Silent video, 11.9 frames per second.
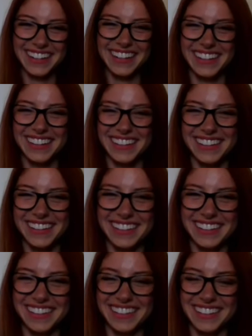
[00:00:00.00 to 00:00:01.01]

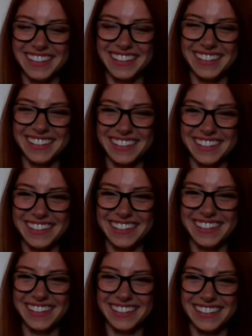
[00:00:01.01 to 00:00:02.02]

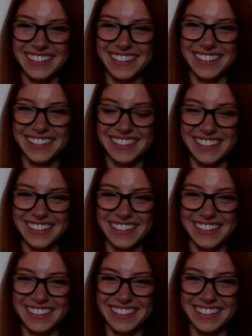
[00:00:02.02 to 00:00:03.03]

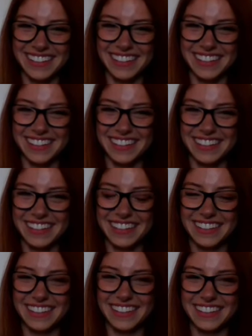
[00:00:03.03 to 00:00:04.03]

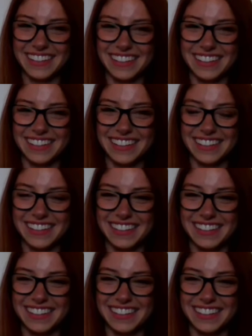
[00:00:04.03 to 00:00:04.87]
This person isn't speaking.